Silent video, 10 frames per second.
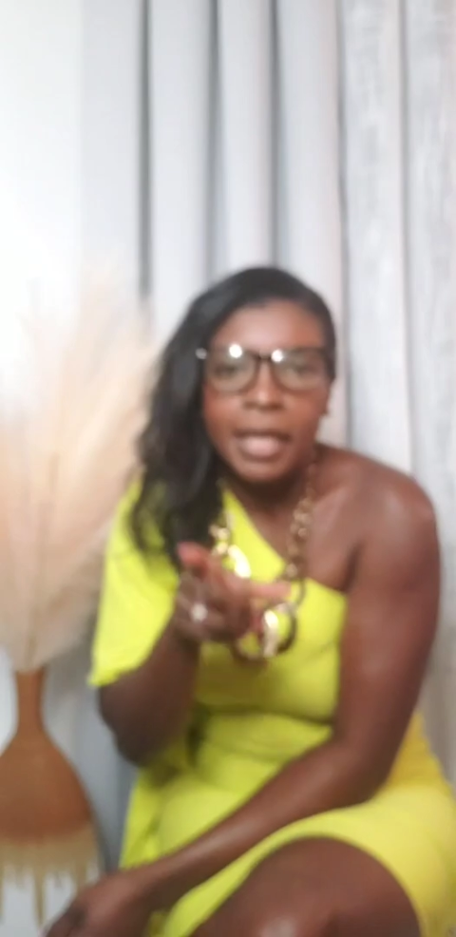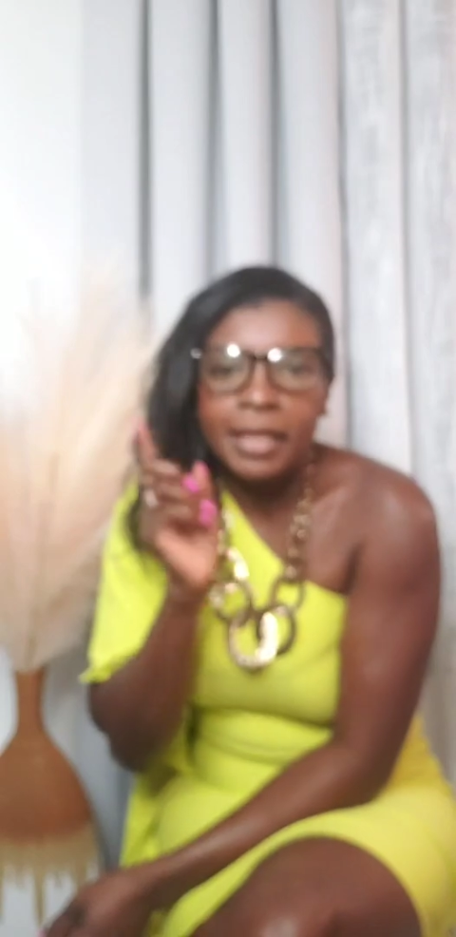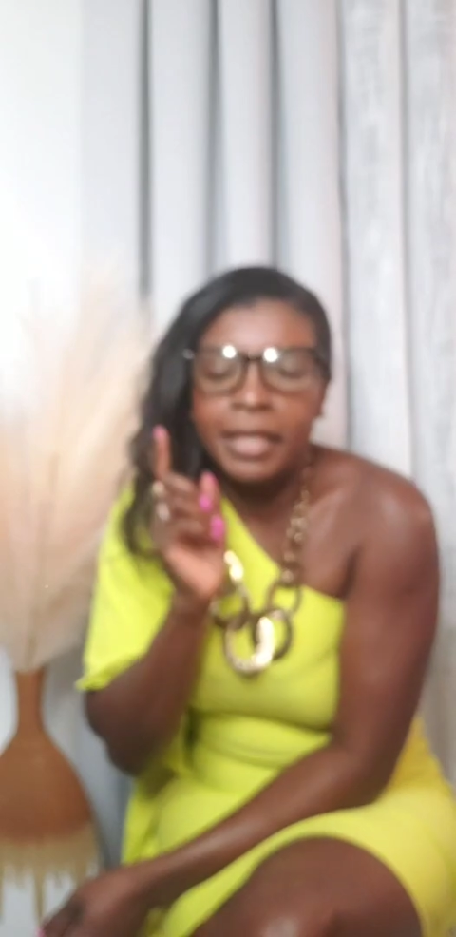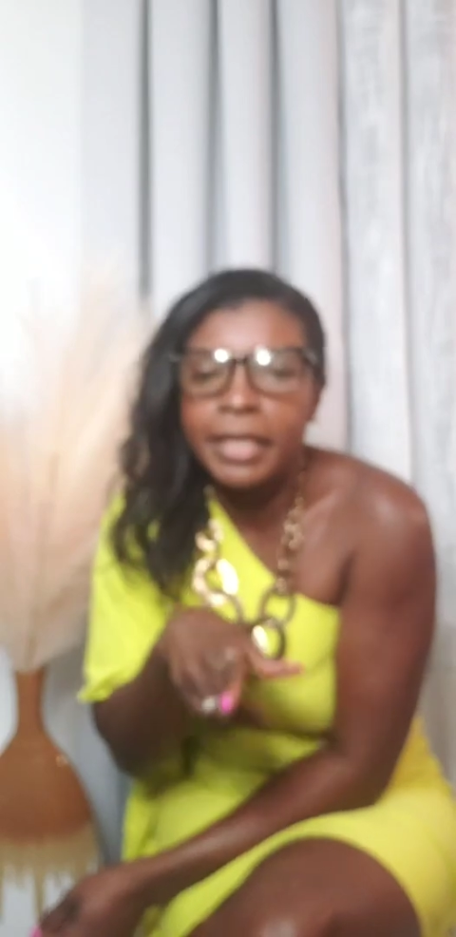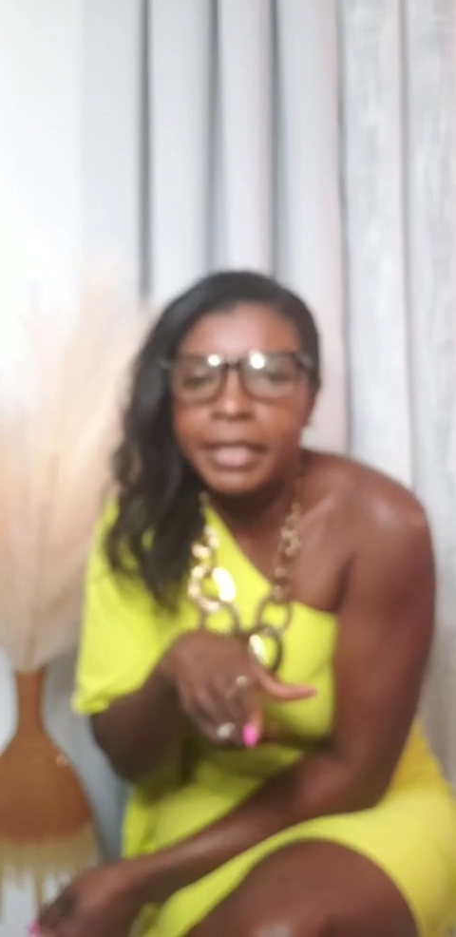
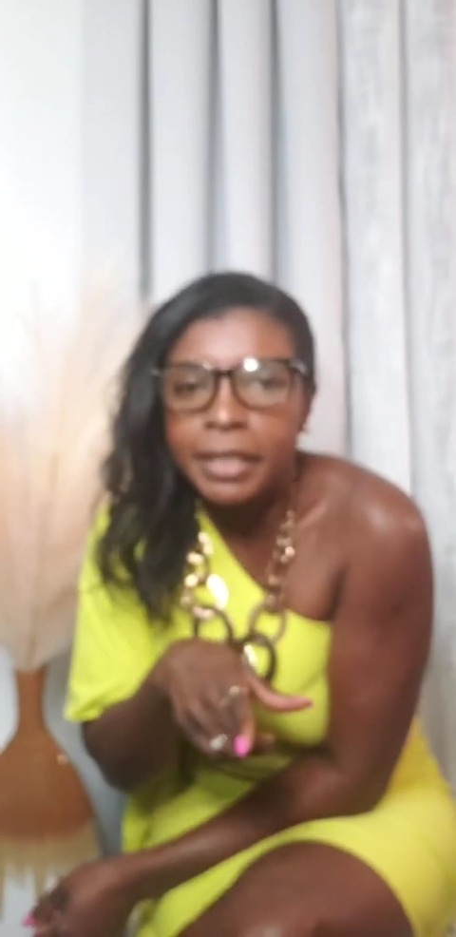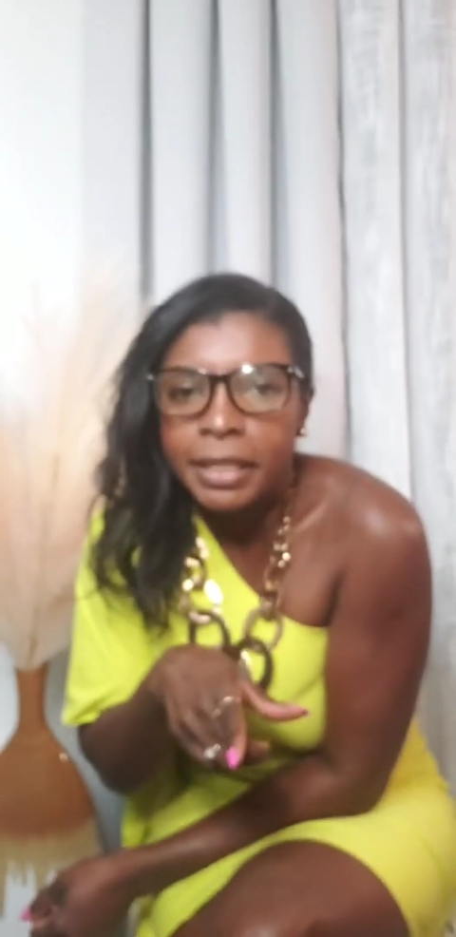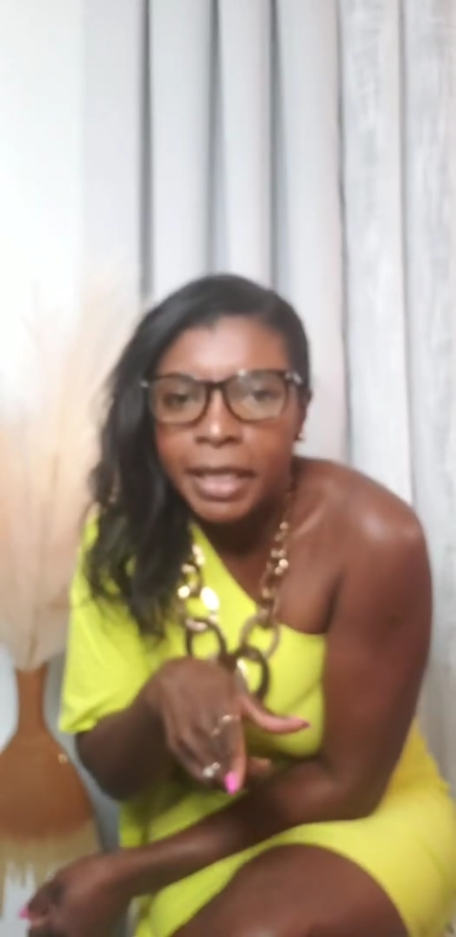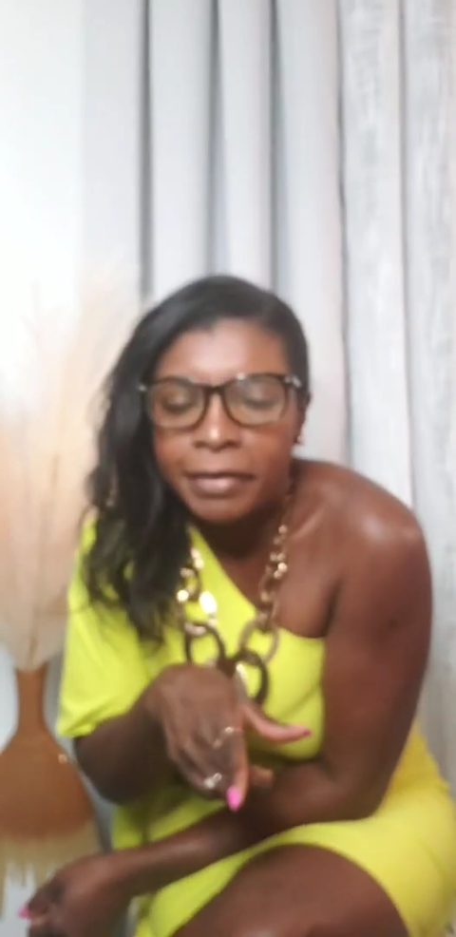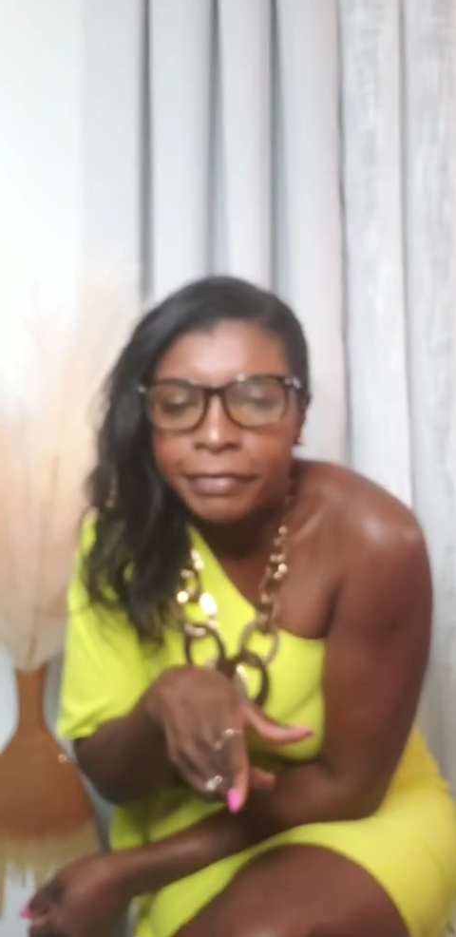then
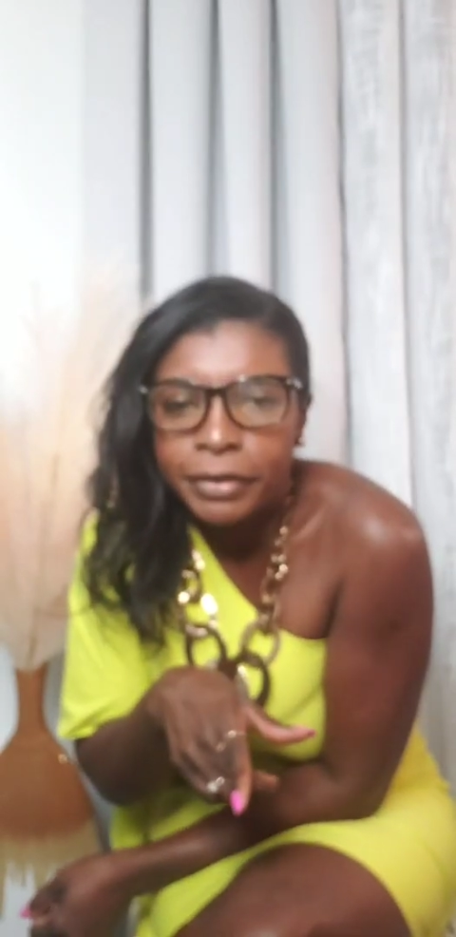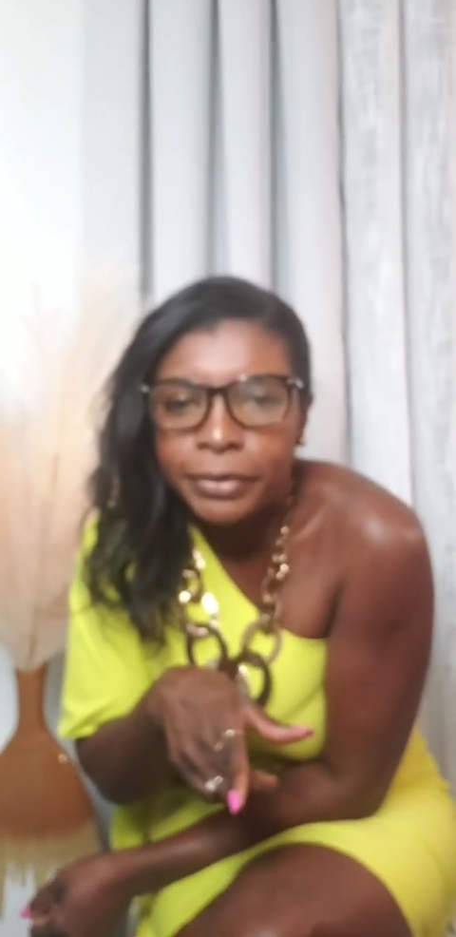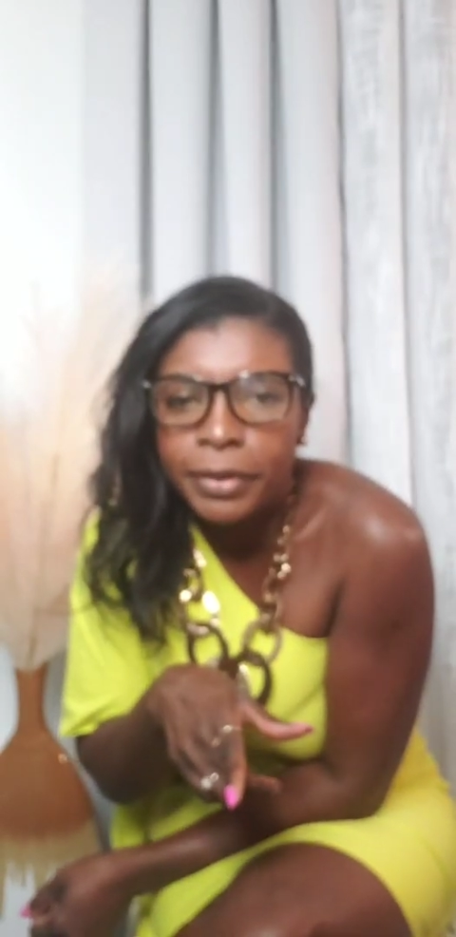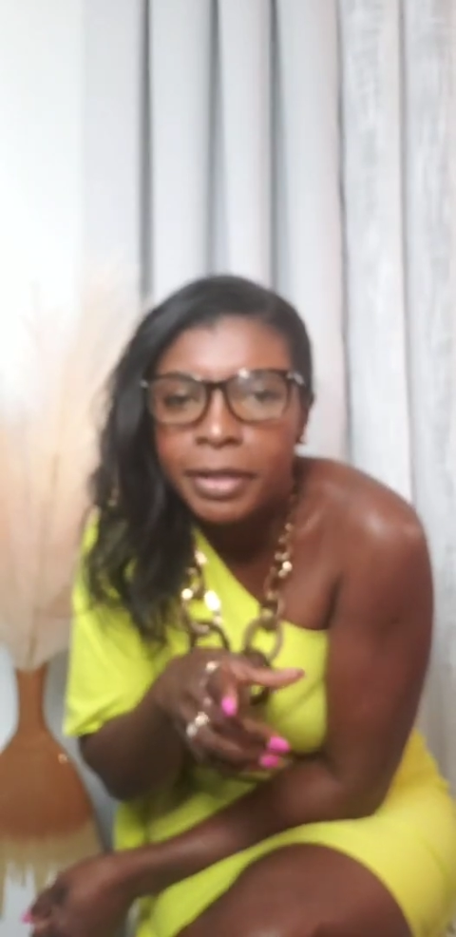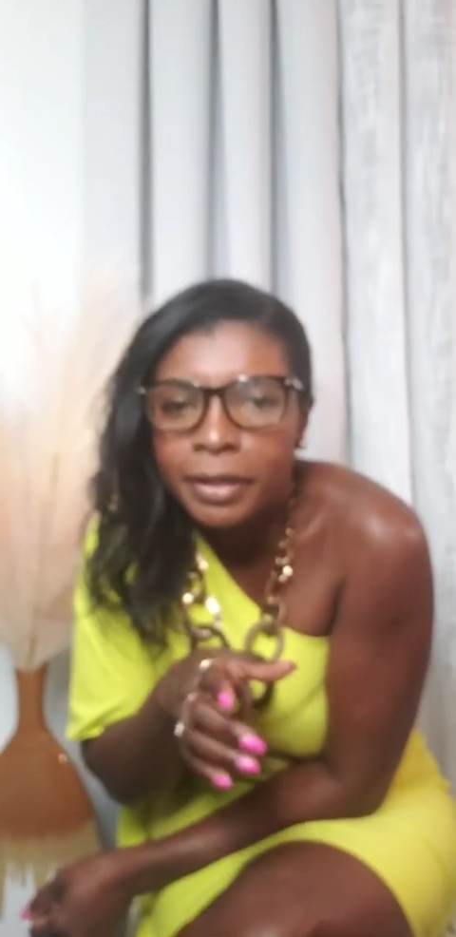Klinkling Avenue,